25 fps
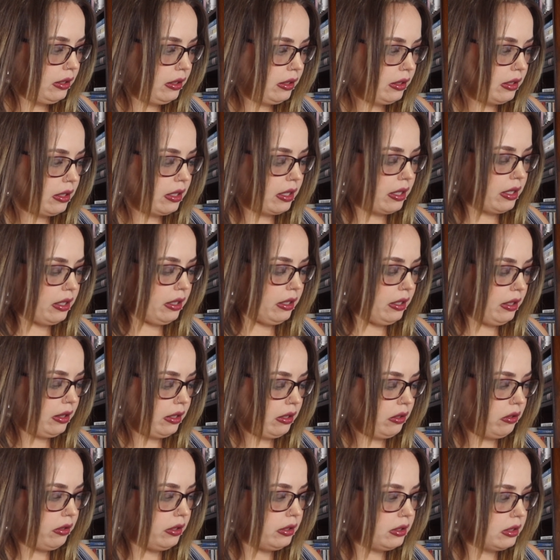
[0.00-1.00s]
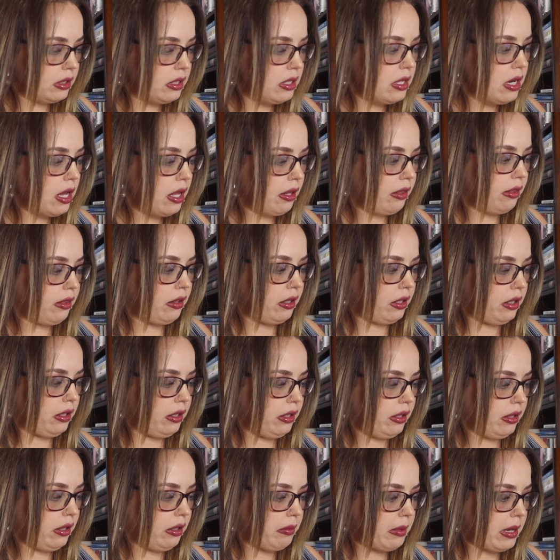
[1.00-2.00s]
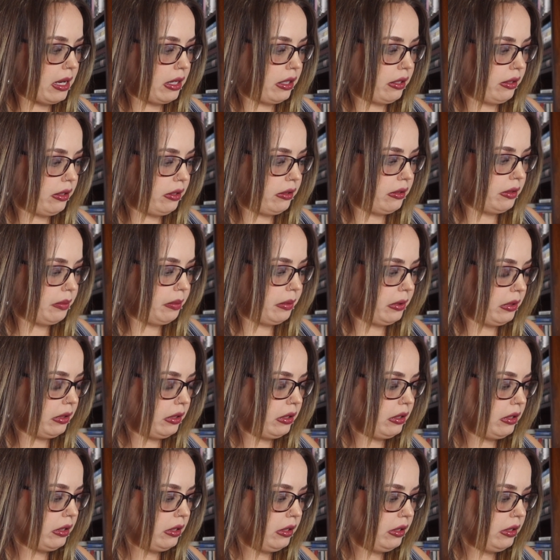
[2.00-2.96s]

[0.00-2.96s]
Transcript: Okay, there is nothing in the back of this book.